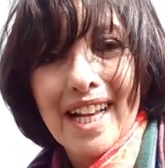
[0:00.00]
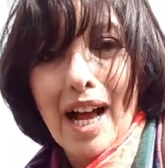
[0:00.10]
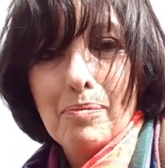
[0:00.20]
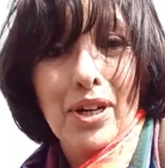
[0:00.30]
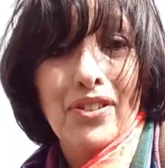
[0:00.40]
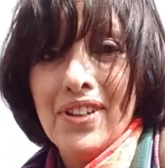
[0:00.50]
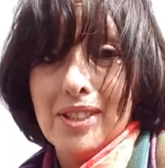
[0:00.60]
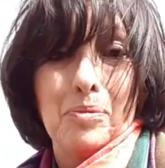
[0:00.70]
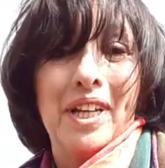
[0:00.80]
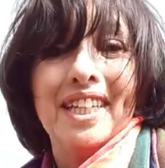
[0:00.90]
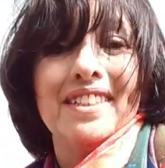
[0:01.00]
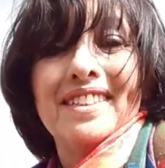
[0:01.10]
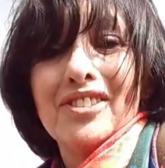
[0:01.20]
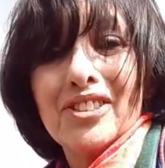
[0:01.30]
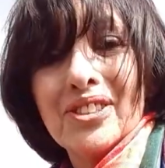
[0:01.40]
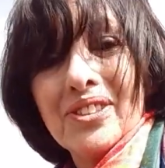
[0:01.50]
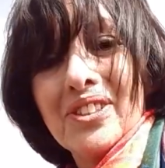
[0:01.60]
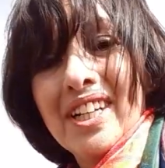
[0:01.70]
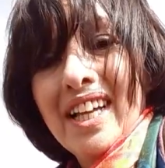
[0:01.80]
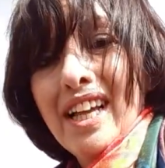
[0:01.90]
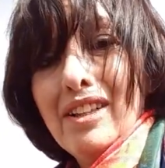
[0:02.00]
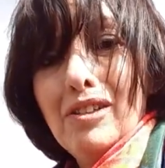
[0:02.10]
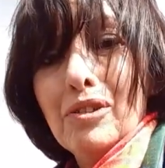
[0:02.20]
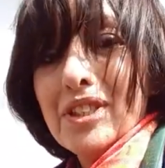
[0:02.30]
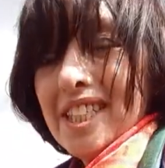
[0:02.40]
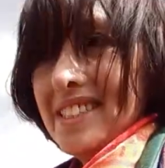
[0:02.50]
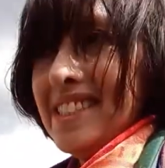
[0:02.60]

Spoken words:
a perfect place to look